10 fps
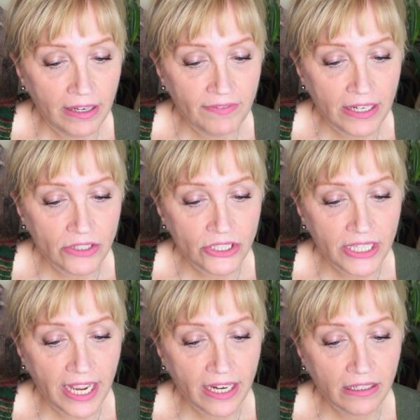I found your
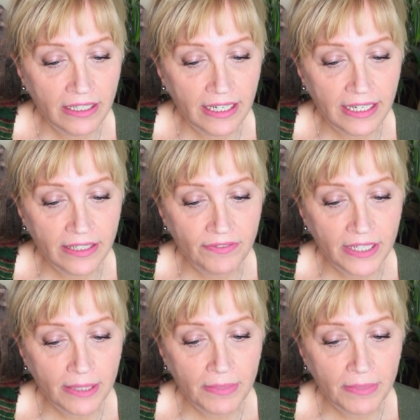channel and I like it very